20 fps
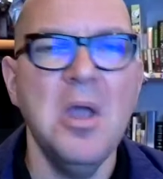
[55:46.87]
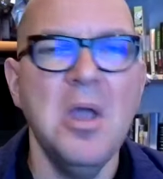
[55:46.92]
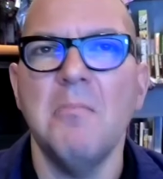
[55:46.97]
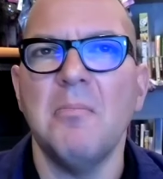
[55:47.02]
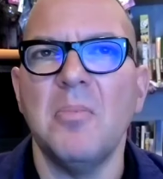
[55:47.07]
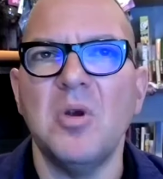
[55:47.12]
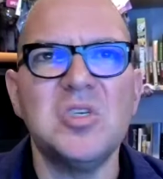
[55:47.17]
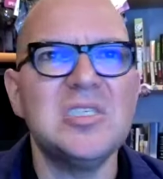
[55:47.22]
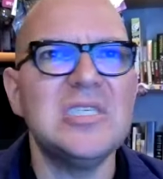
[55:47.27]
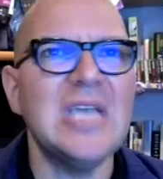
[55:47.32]

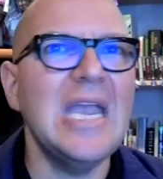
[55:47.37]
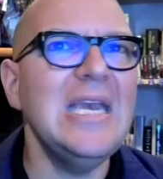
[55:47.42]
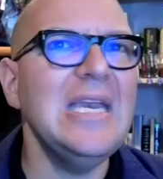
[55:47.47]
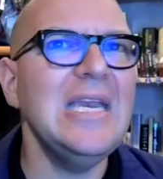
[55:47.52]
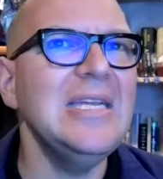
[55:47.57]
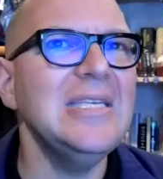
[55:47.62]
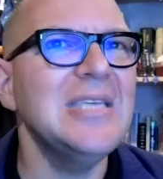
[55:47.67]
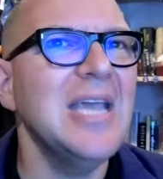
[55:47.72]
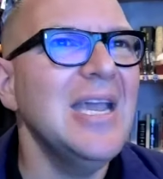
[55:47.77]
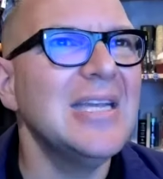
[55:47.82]

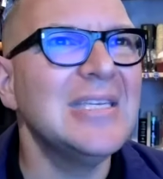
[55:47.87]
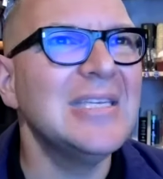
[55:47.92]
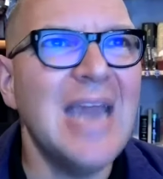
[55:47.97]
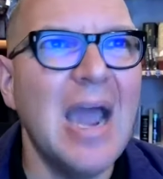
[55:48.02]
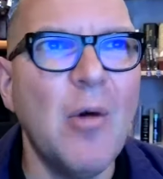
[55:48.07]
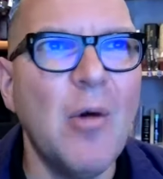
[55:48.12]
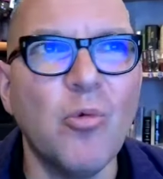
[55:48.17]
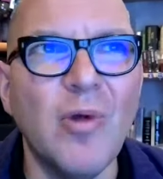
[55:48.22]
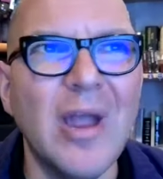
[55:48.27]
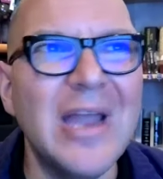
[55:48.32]
Mercedes is
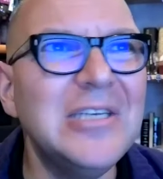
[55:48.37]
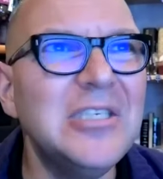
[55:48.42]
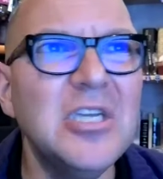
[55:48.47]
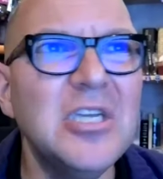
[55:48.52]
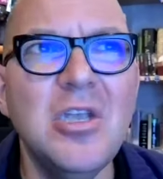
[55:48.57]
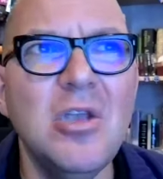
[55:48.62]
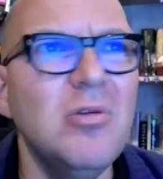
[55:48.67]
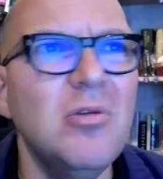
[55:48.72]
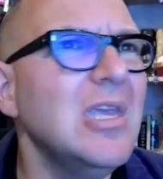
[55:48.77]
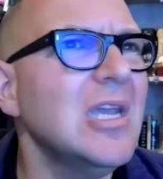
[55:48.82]
now
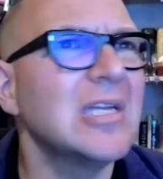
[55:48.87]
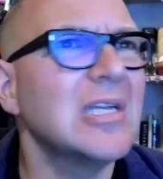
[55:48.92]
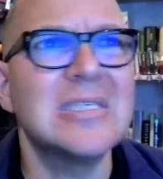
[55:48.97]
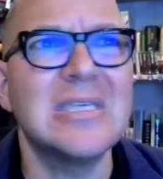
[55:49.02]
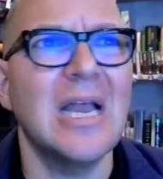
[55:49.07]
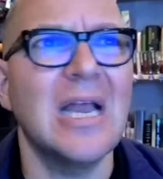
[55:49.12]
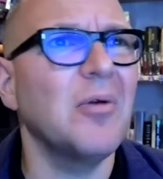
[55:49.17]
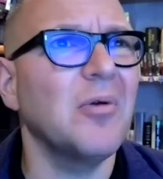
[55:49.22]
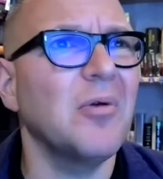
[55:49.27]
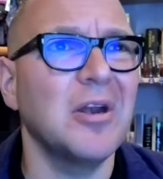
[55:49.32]
renting you the
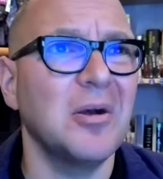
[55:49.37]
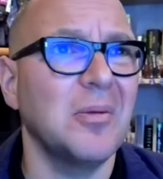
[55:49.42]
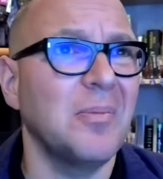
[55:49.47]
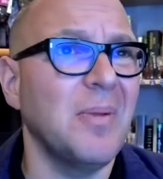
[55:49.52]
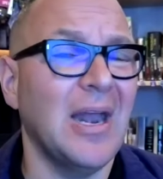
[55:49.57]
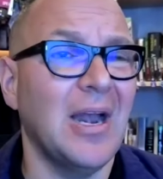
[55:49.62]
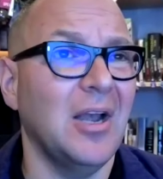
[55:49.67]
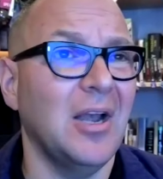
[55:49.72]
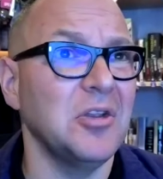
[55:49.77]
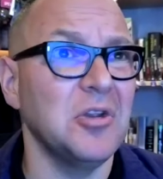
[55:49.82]
accelerator
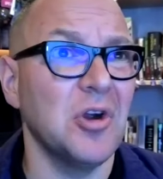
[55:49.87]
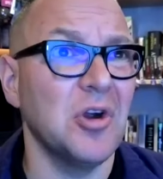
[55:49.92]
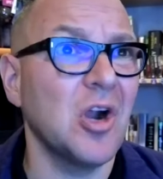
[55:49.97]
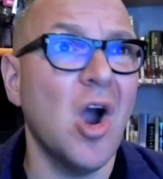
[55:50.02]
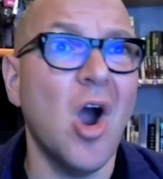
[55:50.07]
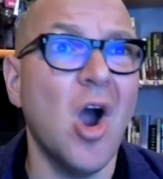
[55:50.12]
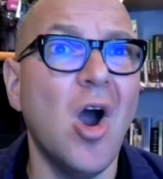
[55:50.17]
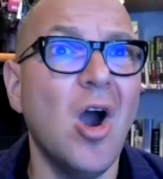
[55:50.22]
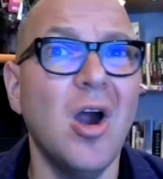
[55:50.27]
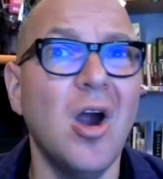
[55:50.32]
pedal in your
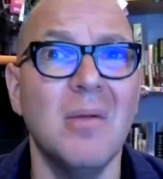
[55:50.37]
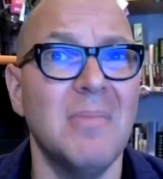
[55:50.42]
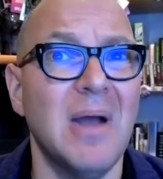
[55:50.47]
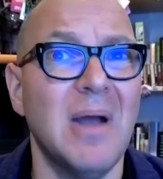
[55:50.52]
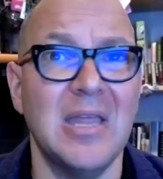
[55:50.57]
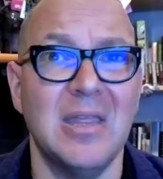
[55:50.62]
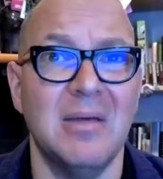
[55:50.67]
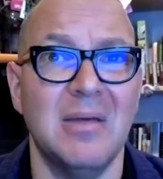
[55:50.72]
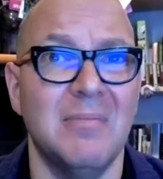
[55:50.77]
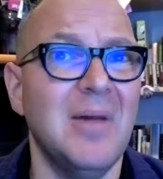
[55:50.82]
car
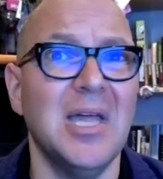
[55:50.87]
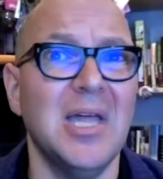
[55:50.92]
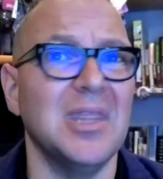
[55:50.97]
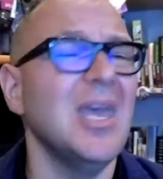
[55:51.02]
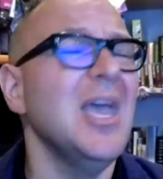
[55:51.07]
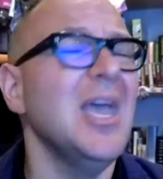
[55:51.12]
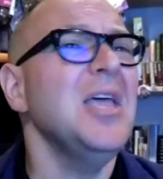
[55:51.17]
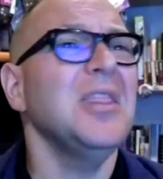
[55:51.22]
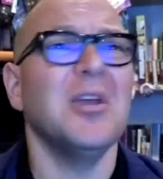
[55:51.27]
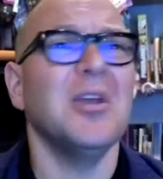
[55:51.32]
by the
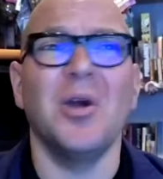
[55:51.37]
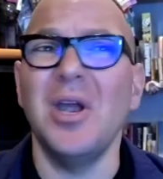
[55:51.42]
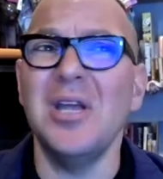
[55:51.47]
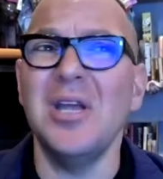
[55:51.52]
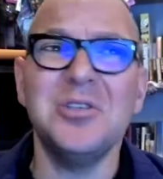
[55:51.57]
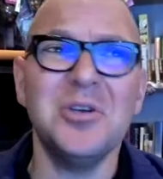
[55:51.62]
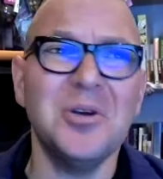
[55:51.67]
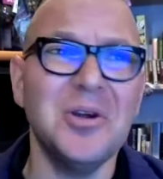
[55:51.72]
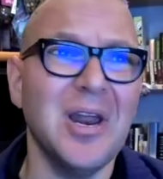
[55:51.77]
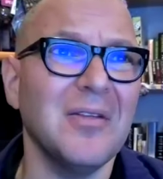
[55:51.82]
month. There are
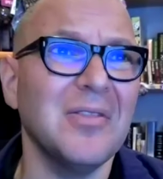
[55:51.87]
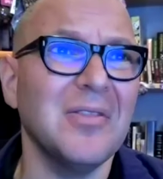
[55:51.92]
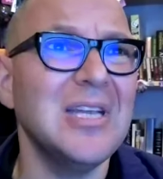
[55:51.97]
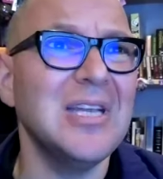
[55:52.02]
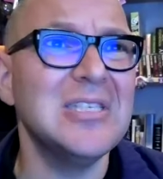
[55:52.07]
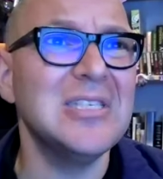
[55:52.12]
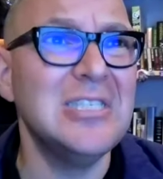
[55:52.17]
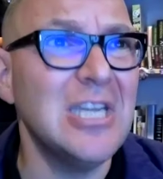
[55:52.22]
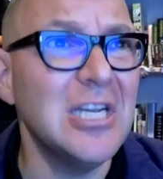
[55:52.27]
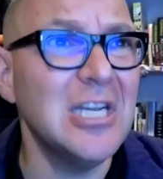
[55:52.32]
Internet of
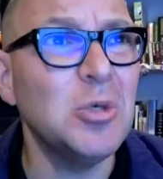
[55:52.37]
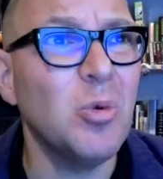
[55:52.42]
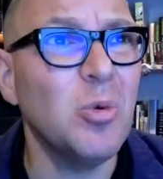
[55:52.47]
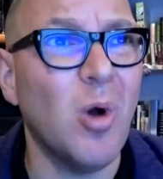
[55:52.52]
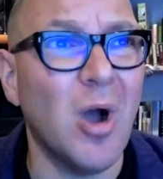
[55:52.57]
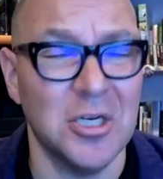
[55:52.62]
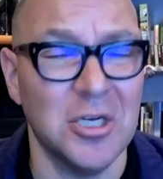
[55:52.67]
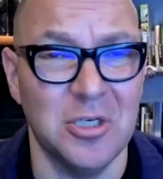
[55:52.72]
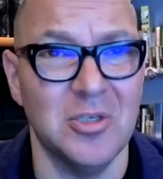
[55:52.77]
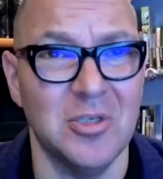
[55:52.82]
Things
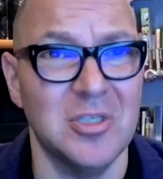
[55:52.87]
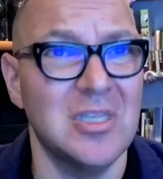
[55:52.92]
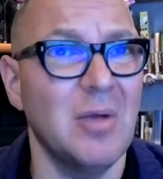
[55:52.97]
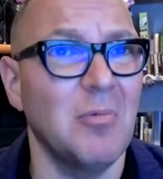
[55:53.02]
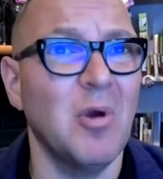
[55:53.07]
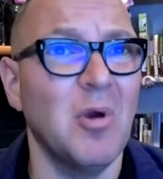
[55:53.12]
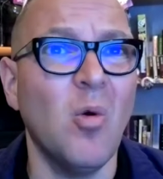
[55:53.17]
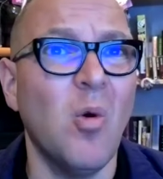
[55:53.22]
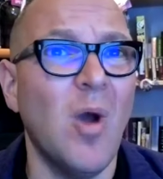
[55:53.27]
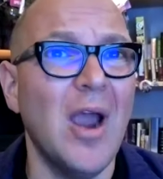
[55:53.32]
dishwashers that
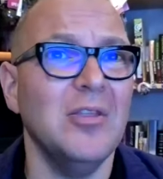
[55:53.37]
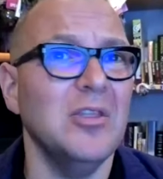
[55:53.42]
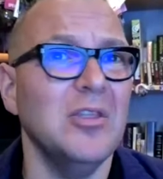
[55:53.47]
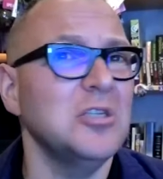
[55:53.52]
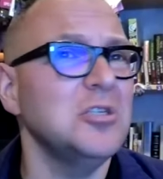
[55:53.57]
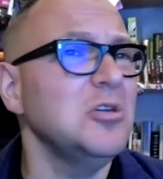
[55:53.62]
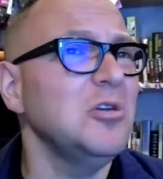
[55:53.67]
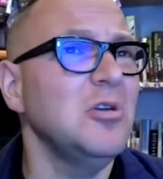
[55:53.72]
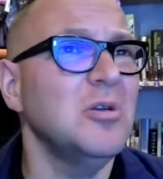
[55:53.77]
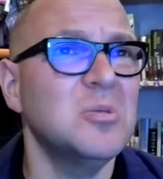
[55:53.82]
require
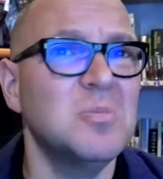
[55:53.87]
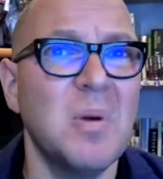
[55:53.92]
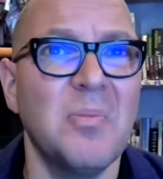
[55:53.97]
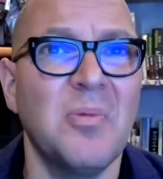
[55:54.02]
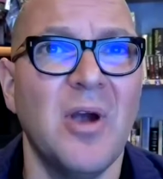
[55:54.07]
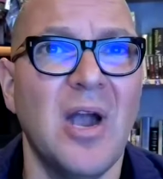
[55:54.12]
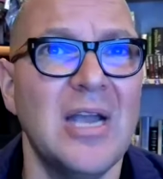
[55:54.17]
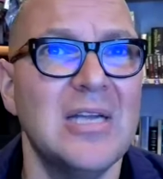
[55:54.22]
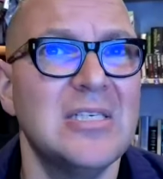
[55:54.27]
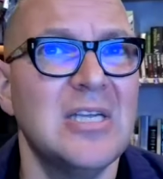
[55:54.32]
that you use
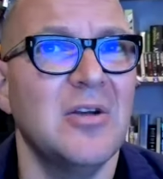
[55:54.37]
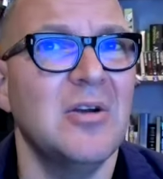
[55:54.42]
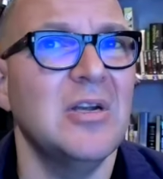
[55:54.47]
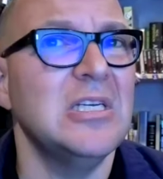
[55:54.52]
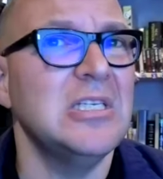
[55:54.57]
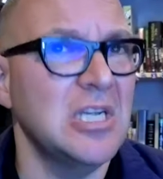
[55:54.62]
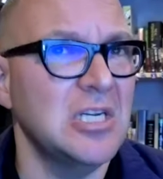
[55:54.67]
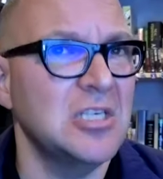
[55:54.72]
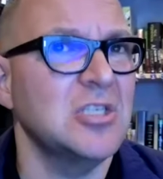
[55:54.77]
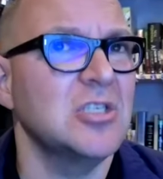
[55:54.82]
proprietary
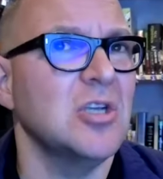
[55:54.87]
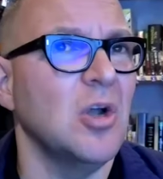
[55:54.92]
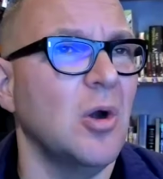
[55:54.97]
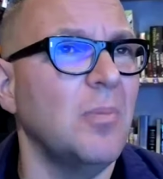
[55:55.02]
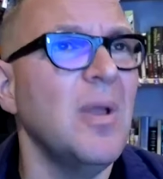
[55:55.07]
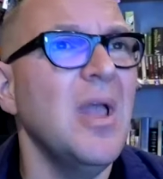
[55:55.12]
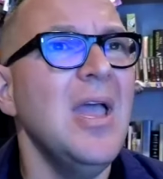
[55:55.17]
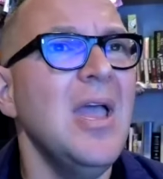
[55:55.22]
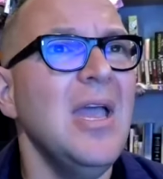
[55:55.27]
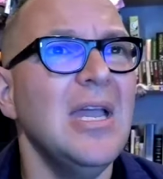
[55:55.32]
dish soap soap.